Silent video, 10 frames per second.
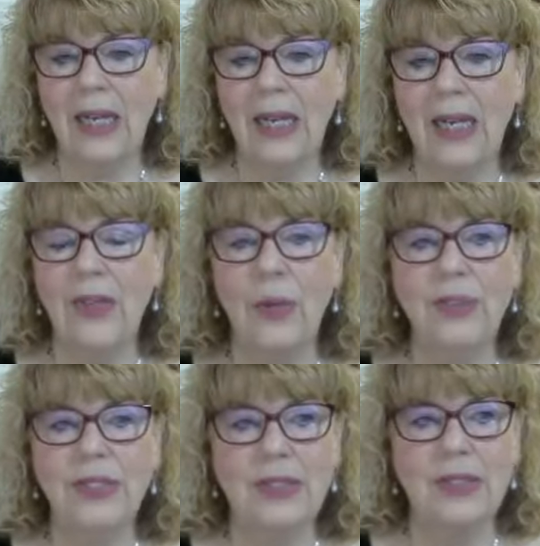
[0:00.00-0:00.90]
And there
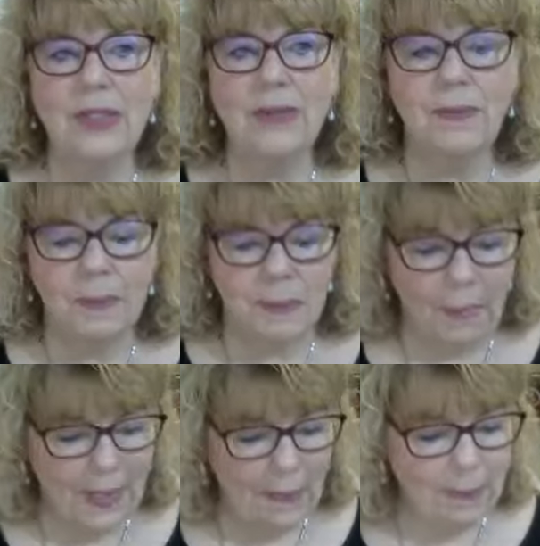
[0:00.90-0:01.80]
was
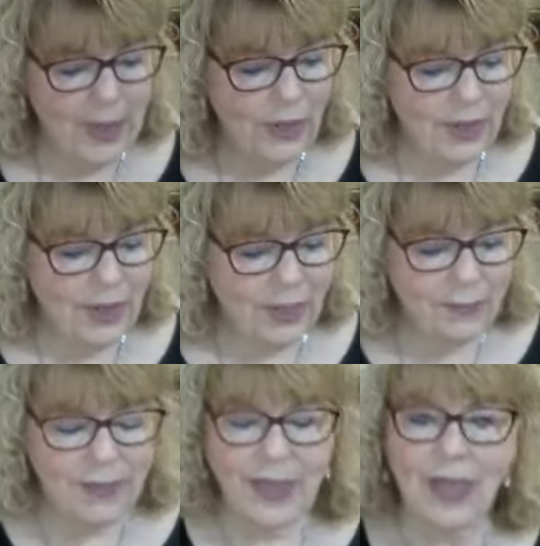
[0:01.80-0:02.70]
a paradigm
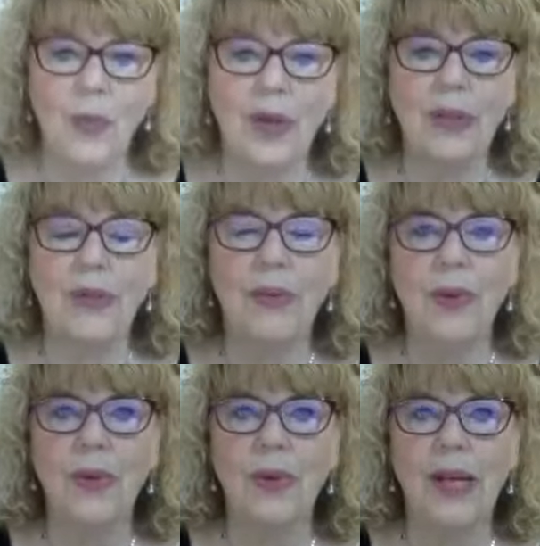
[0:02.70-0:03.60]
that I went
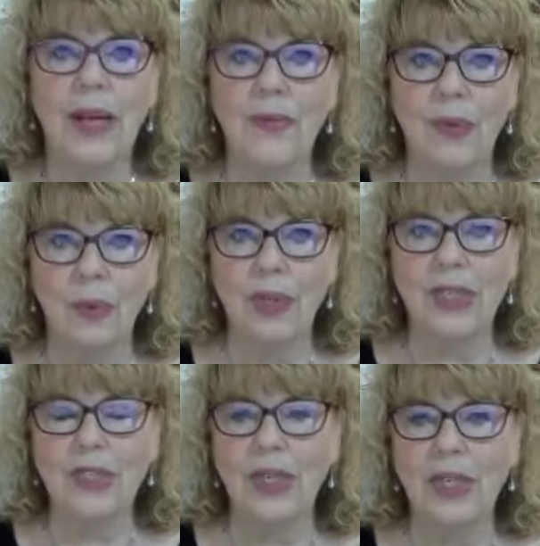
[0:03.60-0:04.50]
through life, and we're going to
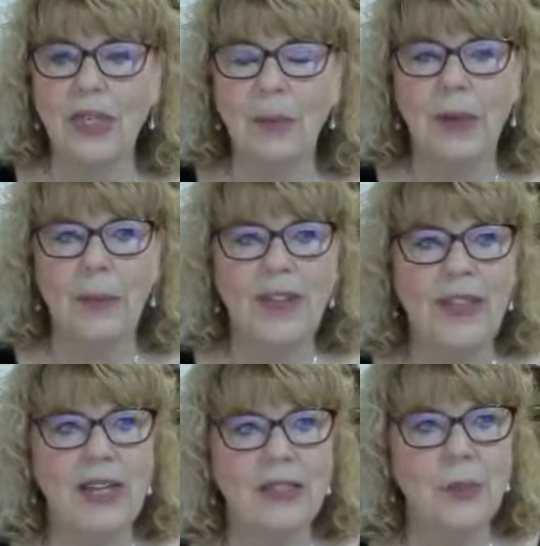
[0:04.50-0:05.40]
talk a little bit about
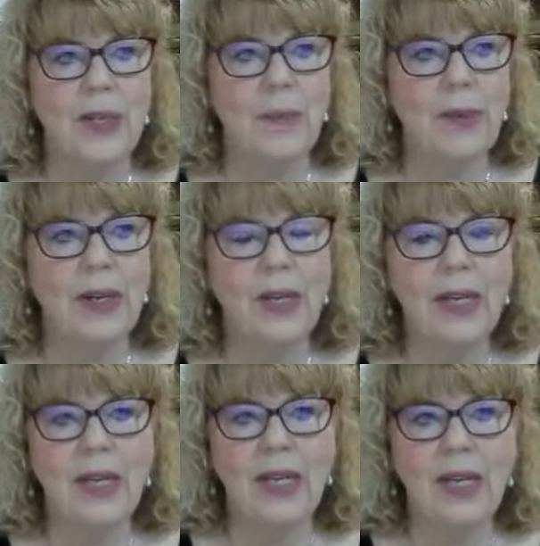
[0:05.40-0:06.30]
that as well, but
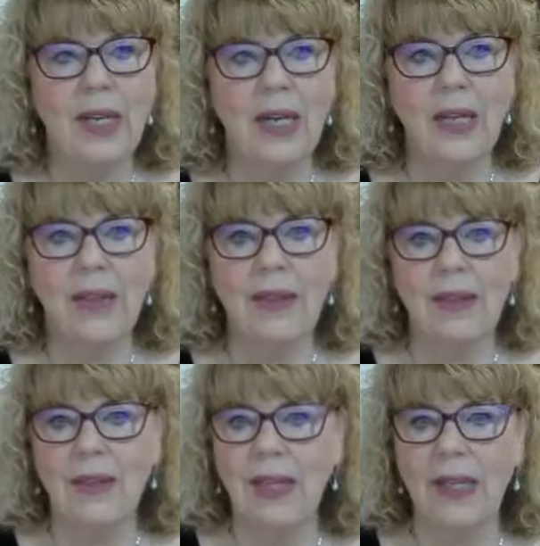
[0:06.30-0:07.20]

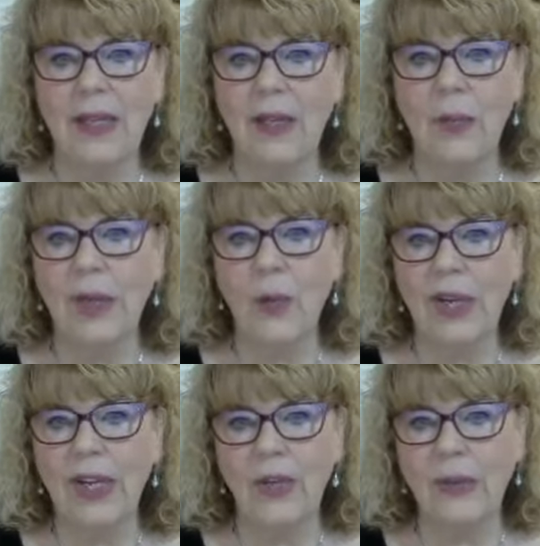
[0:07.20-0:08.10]
that no matter what
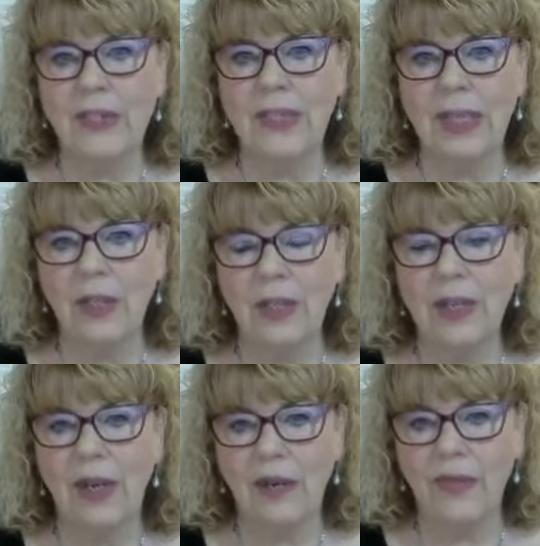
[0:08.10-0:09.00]
I do, it's not good
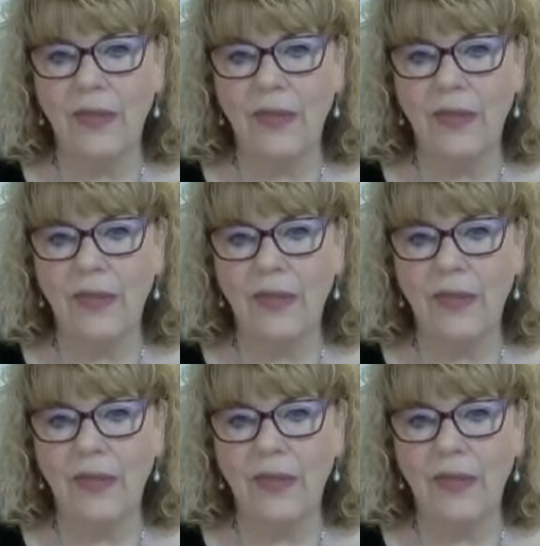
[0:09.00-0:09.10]
enough.